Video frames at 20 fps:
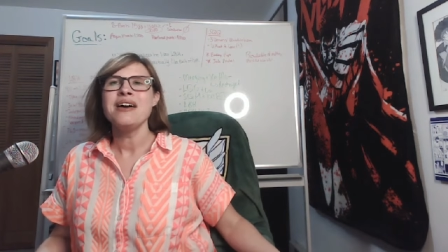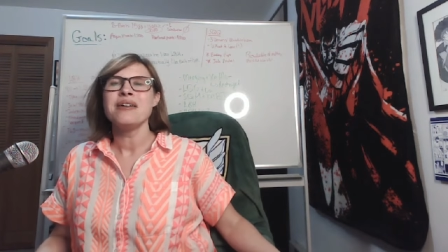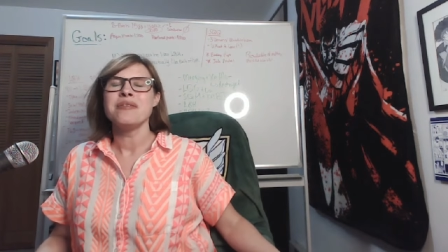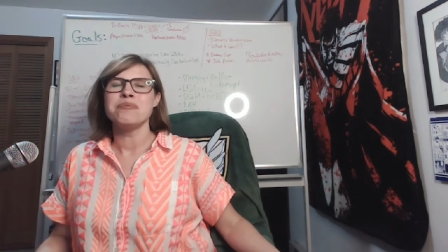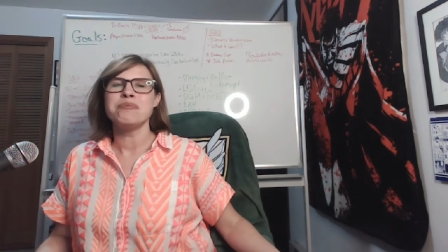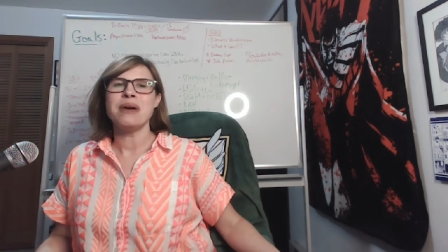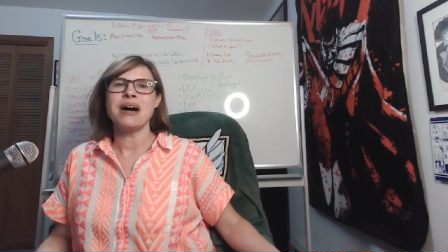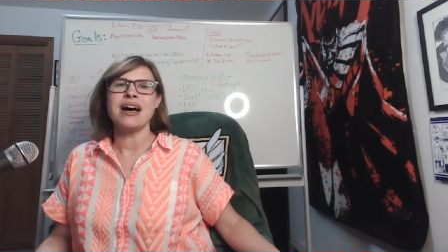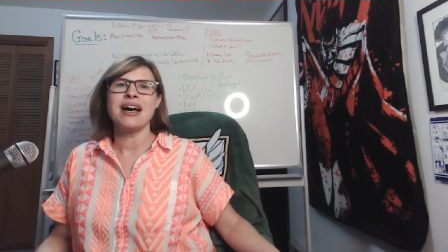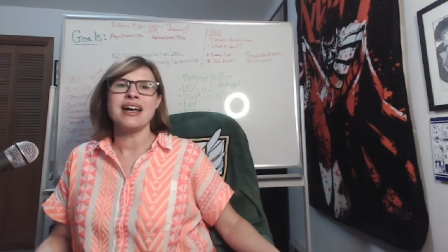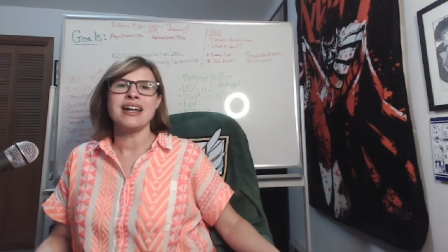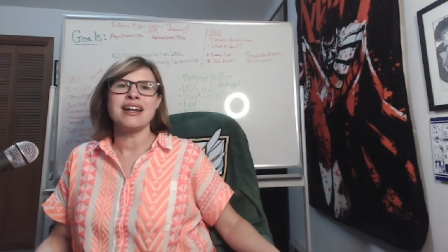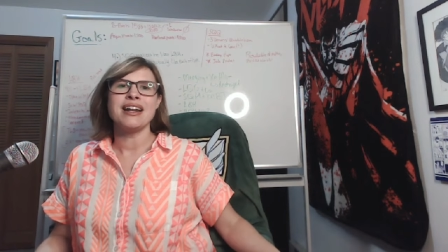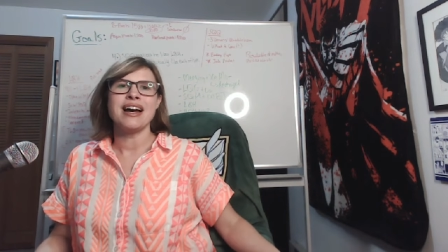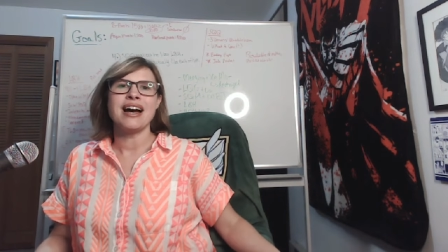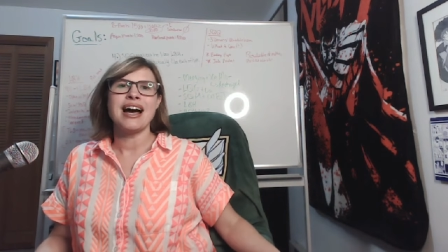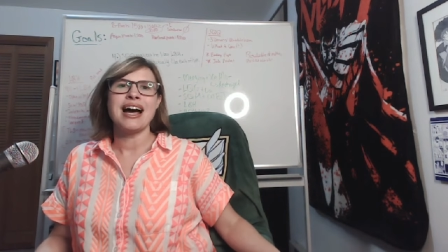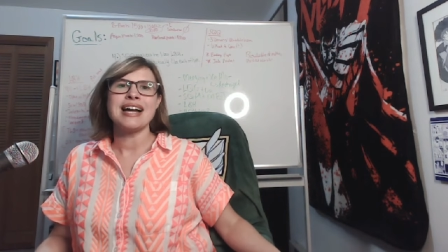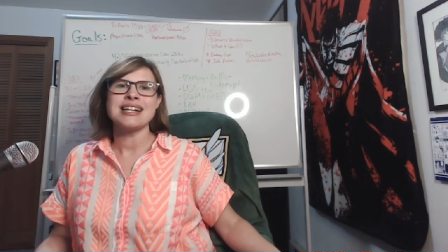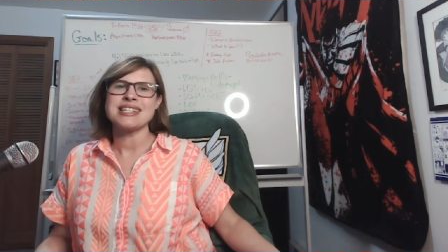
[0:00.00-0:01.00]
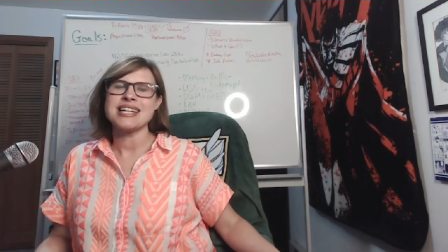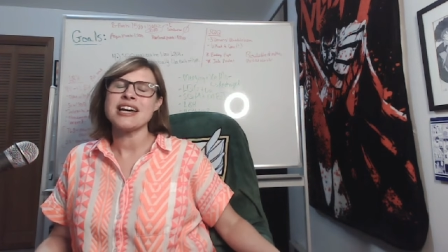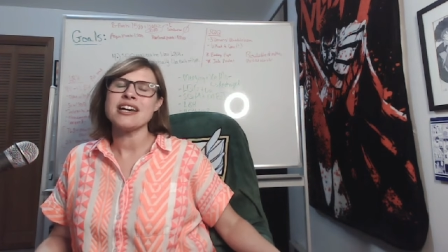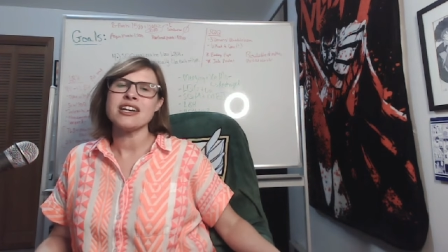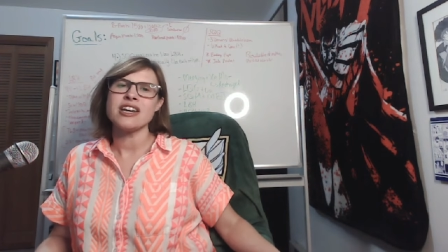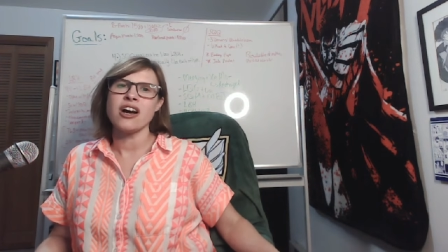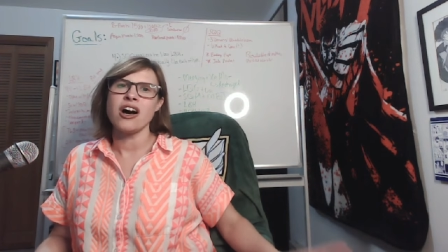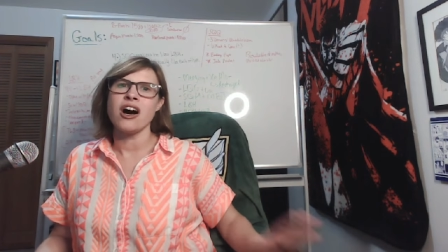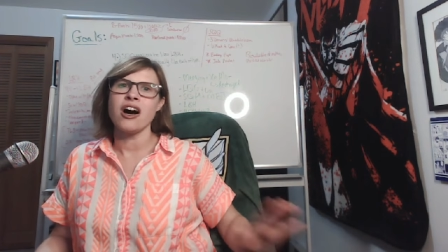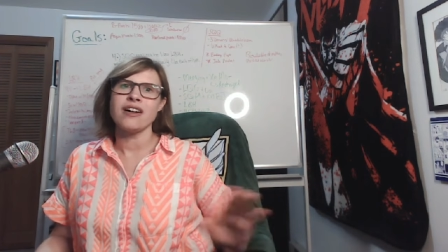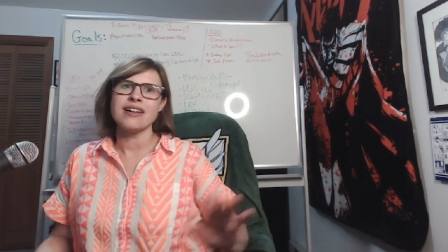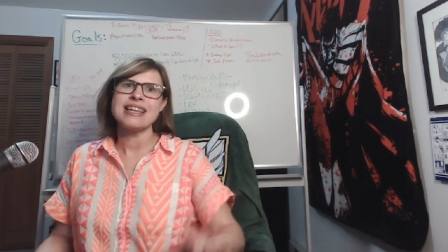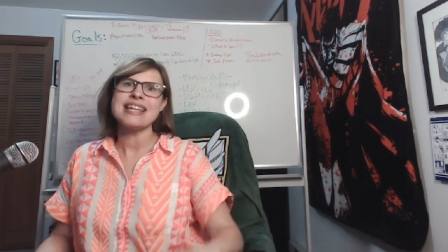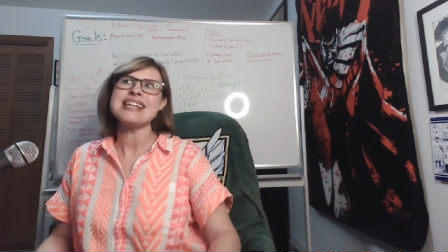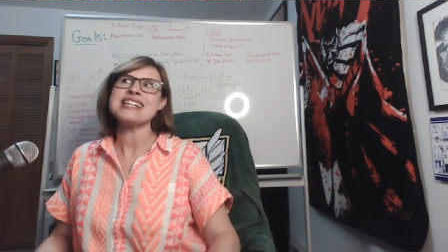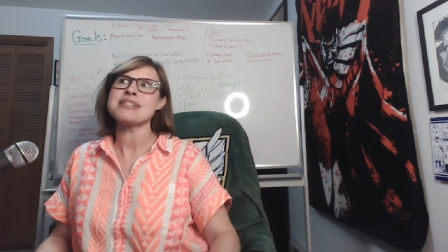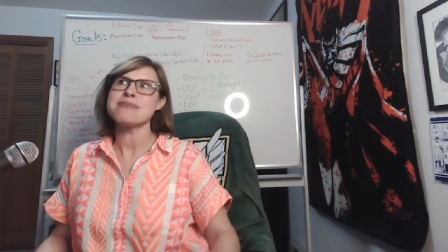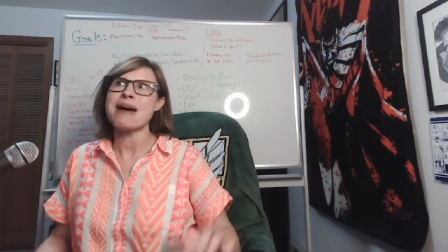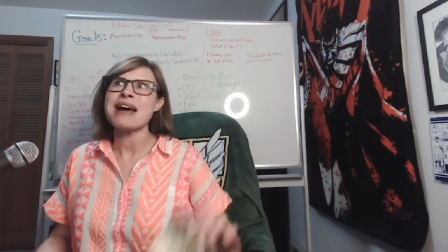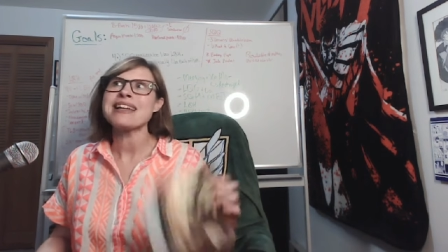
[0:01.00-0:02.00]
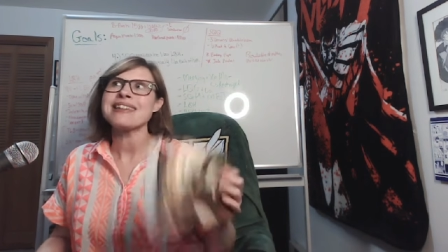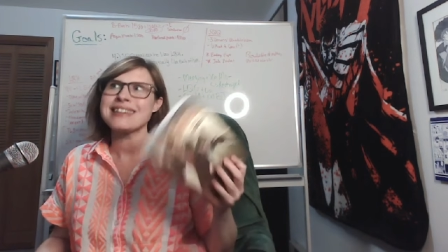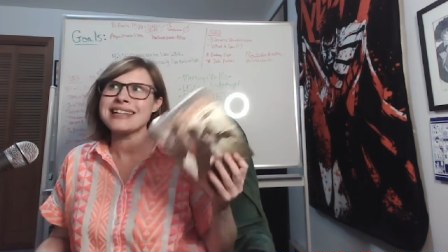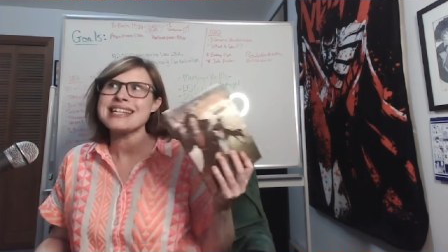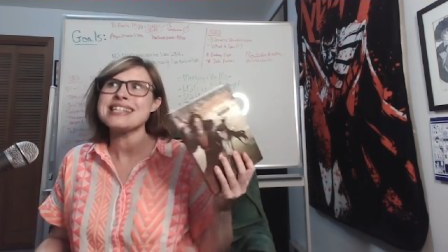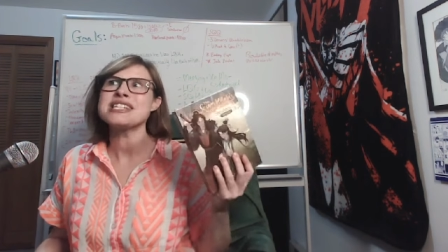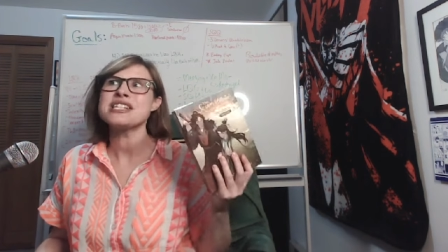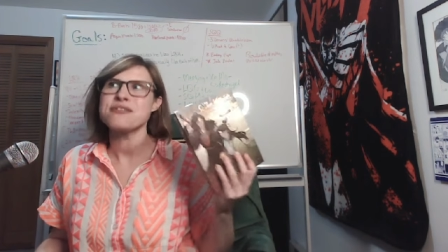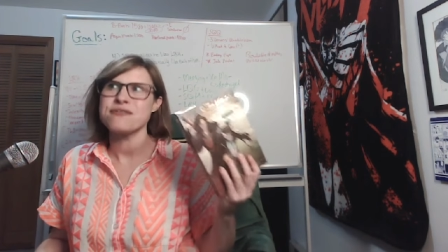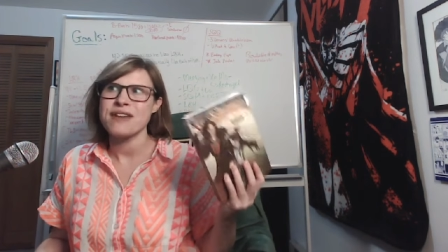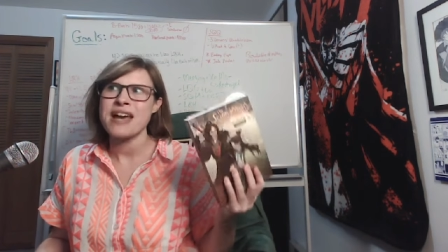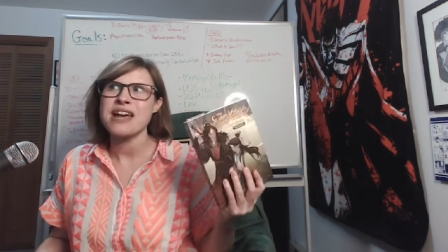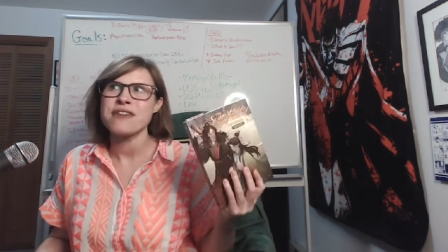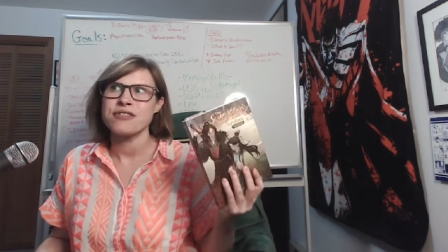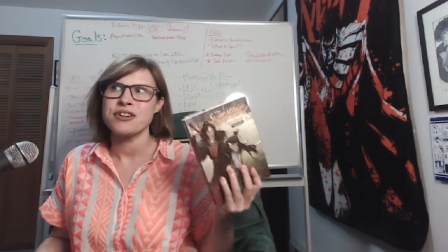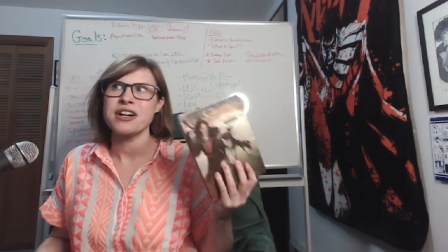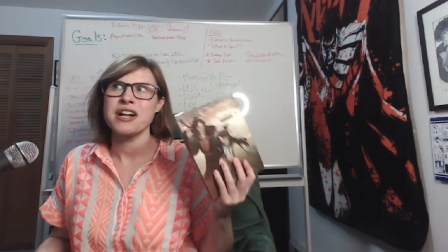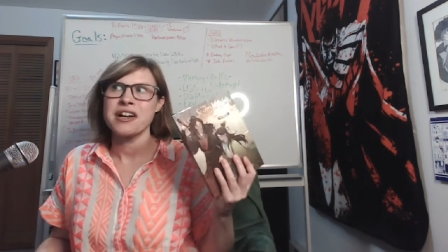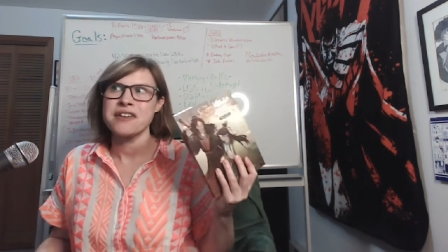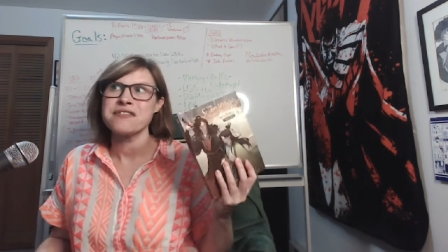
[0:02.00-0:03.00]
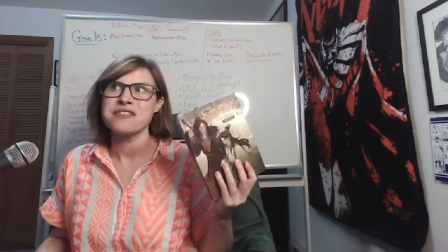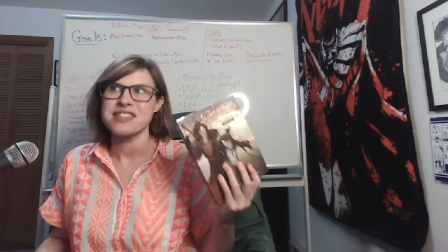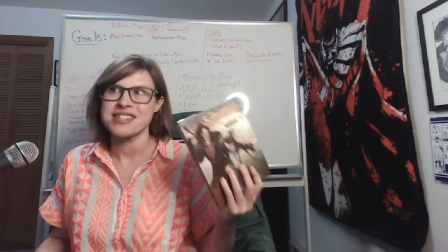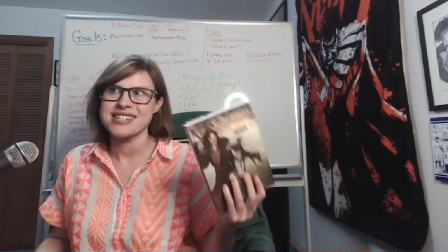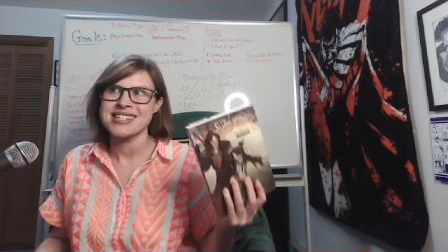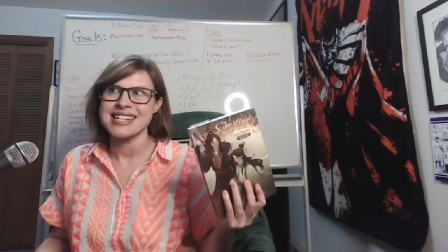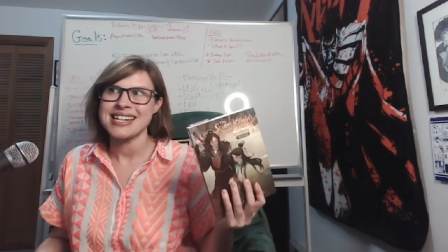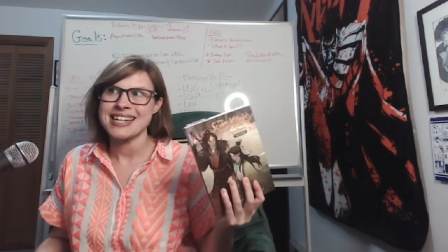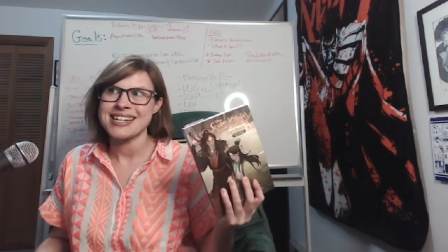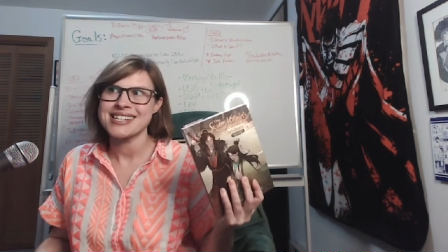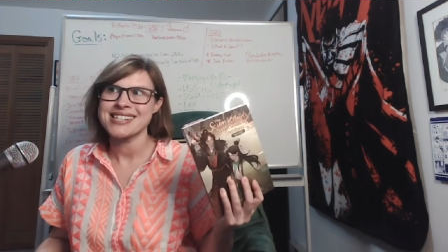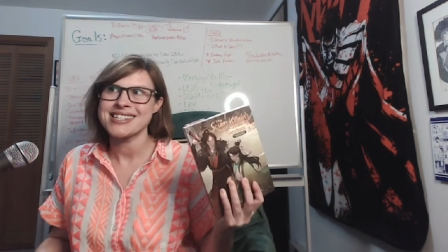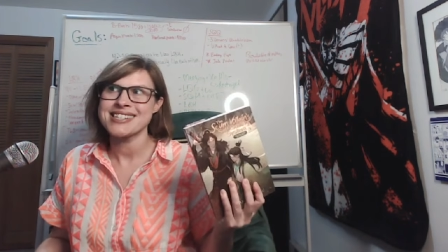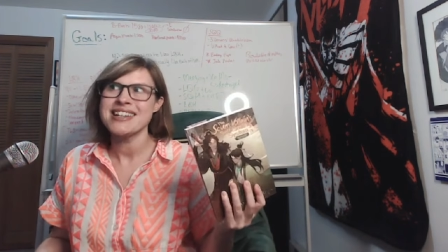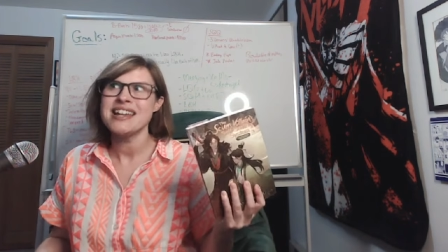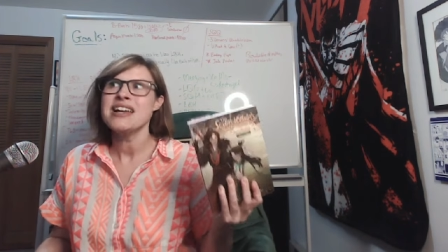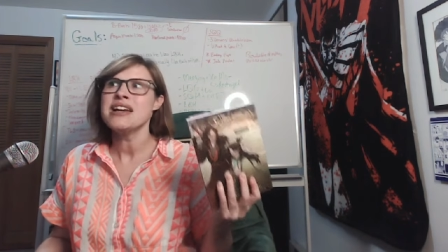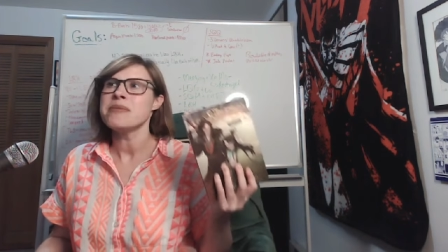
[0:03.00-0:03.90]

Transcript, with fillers: but i tell y'all he is my least favorite of the six